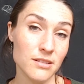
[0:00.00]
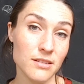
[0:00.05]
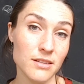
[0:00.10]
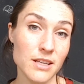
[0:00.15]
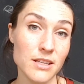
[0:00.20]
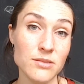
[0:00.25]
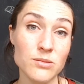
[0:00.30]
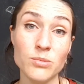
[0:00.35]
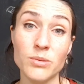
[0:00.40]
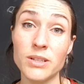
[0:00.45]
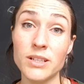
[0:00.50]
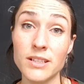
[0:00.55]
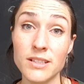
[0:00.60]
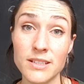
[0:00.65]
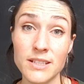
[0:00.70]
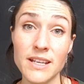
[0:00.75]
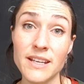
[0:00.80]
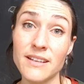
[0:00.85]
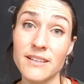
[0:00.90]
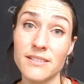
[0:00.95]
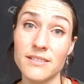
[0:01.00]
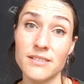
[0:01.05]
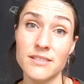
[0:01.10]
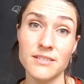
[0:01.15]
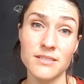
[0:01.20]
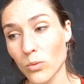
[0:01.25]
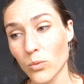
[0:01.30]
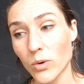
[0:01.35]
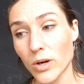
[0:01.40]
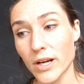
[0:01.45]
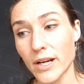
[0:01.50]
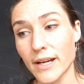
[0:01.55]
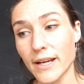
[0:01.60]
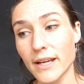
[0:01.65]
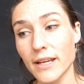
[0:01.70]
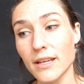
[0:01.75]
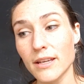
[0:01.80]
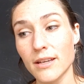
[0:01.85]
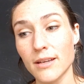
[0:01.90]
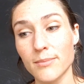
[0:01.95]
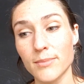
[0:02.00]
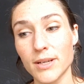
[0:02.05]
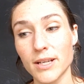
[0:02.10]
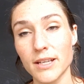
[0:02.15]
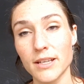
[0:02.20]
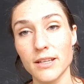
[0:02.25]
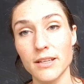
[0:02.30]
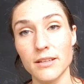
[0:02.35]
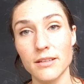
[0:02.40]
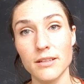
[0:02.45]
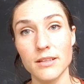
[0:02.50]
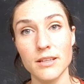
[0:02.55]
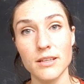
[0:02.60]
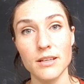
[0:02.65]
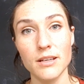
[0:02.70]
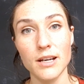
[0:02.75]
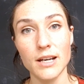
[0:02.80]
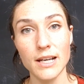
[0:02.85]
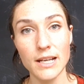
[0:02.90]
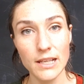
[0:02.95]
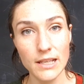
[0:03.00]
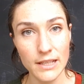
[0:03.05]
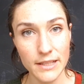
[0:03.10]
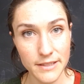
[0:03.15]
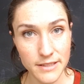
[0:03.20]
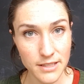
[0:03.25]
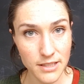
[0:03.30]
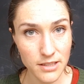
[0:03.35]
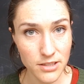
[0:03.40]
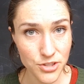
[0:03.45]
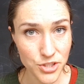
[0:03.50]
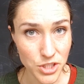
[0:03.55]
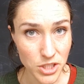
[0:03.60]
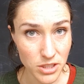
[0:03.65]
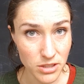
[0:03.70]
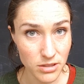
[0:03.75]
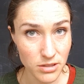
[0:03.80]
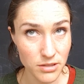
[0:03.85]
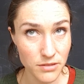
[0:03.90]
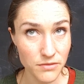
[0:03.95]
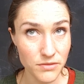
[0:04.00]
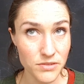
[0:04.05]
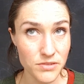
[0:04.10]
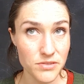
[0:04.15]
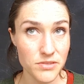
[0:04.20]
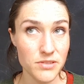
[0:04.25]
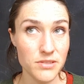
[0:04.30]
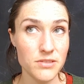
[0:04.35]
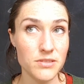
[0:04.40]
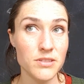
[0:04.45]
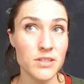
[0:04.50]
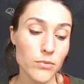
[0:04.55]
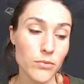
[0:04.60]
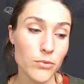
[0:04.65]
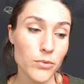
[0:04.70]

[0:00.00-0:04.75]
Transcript: That's what it takes. Why am I highlighting gender differences?